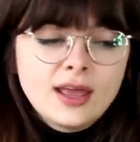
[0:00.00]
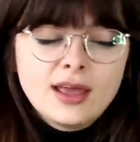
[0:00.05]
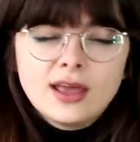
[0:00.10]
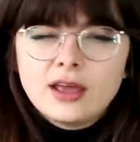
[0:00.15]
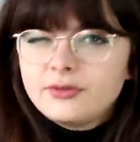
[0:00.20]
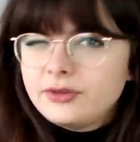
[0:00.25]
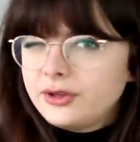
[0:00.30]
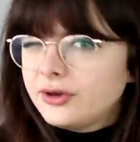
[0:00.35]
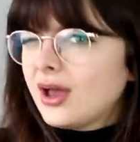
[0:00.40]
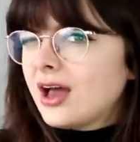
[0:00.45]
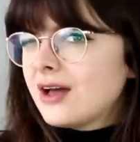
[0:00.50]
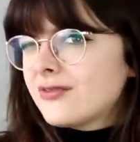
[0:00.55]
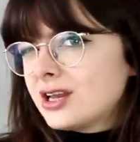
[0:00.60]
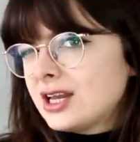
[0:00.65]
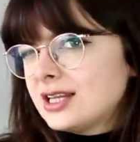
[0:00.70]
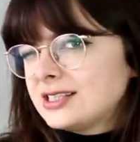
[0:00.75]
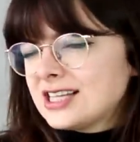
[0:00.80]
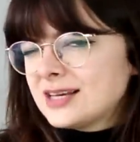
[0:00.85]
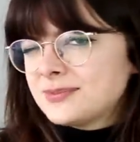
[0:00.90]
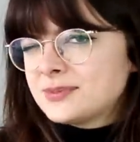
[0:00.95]
If you have
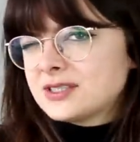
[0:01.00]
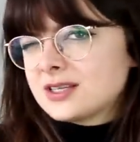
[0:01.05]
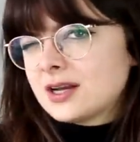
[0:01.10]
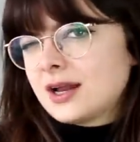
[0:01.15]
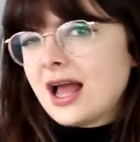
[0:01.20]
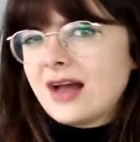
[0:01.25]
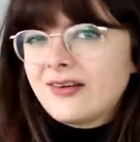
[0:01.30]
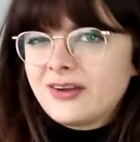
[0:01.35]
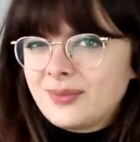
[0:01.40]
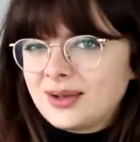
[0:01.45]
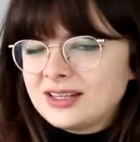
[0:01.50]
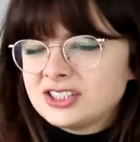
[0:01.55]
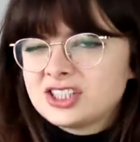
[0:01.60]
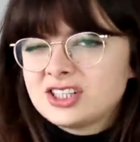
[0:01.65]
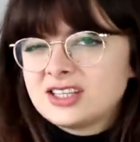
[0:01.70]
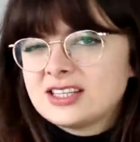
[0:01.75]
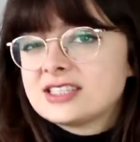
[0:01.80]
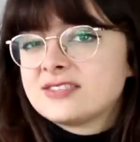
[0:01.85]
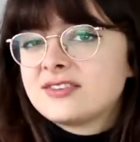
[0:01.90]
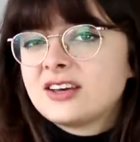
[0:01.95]
any tips that I haven't mentioned in this